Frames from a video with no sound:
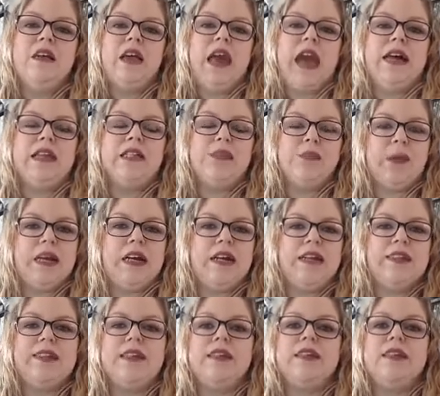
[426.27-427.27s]
as
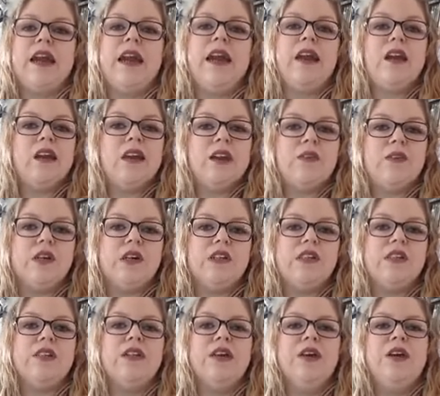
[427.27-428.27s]
parents, as
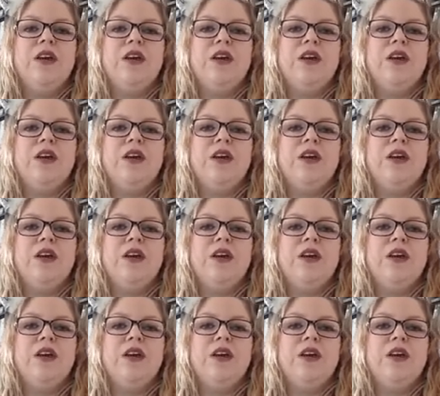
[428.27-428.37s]
caregivers,